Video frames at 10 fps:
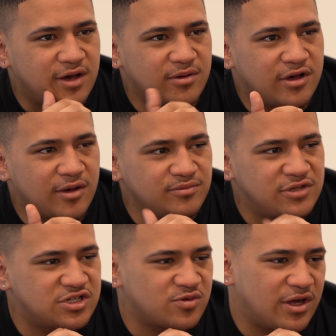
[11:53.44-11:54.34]
I'm
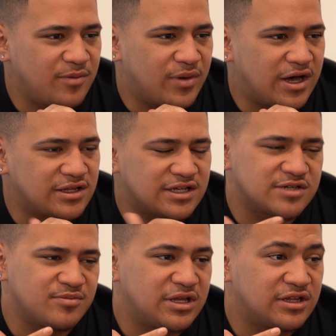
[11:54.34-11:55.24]
this way, but it
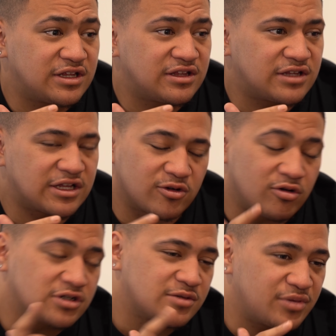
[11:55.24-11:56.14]
doesn't mean that the
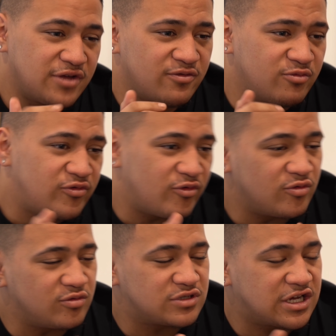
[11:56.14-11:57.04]
guys I'm beefing with
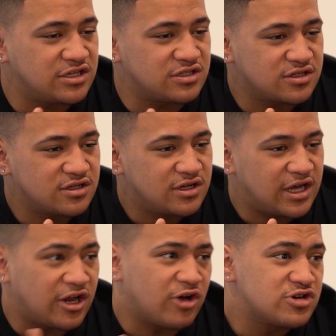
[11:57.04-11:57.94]
will change.
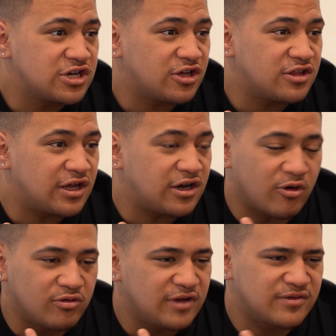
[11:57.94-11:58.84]
And I already know that, and I
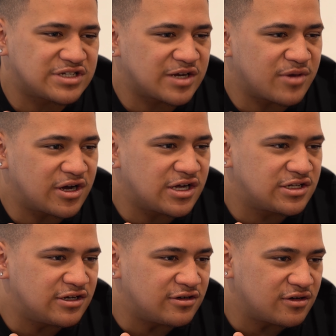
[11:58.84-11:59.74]
will never take my
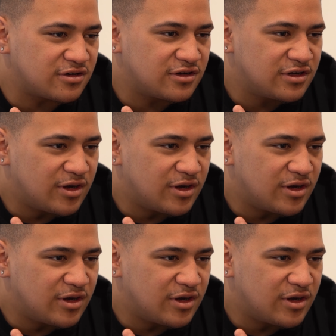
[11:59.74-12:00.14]
guard down. Yeah.